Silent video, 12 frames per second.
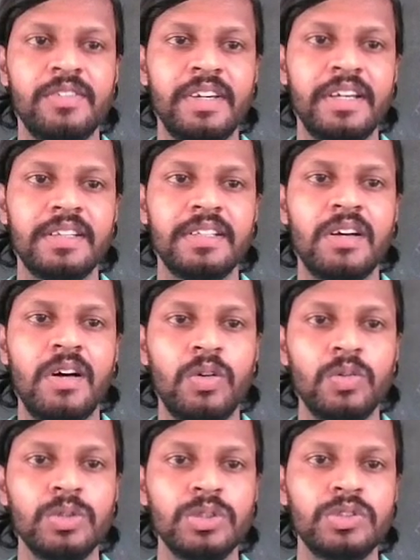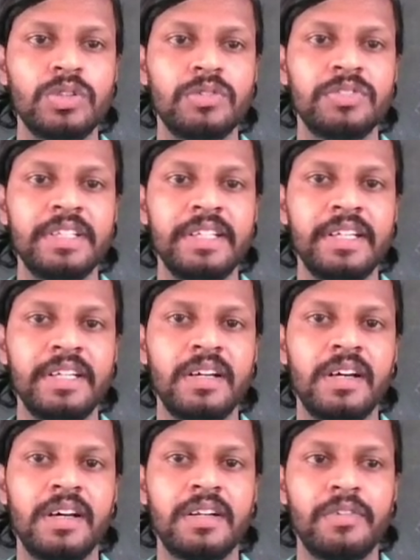where the hours of the day
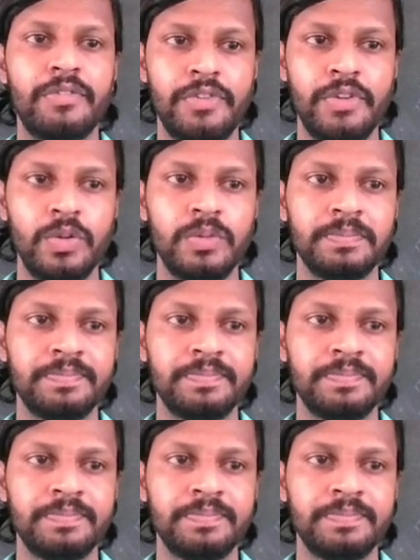are few,